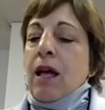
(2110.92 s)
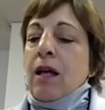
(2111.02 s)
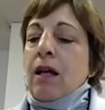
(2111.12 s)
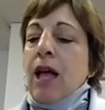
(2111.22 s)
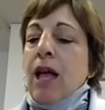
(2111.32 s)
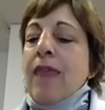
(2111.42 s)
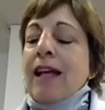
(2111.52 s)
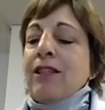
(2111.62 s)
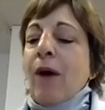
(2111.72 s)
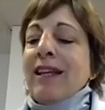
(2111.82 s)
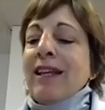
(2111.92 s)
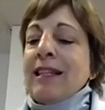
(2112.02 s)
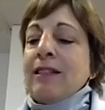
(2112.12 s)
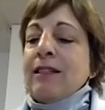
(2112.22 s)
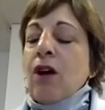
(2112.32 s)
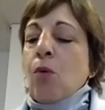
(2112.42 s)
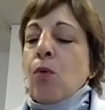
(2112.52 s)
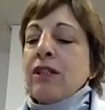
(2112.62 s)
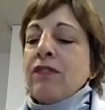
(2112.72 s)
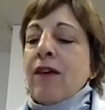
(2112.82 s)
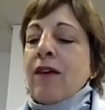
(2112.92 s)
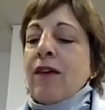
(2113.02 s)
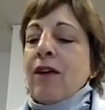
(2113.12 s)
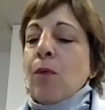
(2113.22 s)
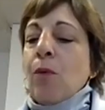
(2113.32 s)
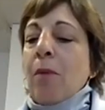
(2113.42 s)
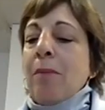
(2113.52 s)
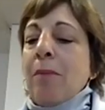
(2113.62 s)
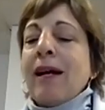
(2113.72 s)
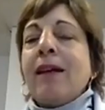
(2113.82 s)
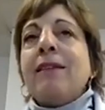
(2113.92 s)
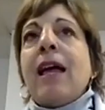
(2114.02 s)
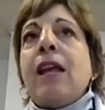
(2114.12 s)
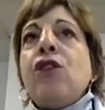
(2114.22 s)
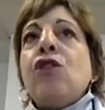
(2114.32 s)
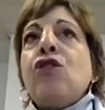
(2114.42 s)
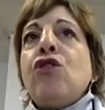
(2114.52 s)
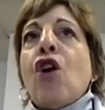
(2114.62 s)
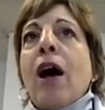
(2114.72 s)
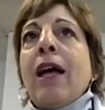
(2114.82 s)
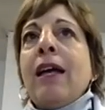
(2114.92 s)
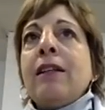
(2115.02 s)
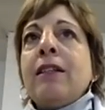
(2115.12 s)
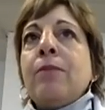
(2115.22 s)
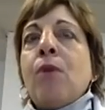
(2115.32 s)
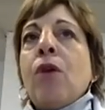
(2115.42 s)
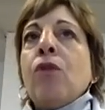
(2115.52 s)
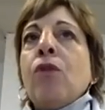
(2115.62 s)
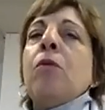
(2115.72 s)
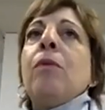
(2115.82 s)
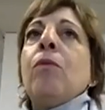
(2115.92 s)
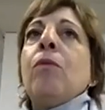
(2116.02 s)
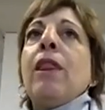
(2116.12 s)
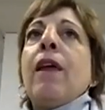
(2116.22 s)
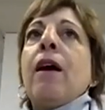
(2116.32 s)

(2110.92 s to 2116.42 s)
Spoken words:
And that's why Seesaw works very well, because then you're not in a small group with,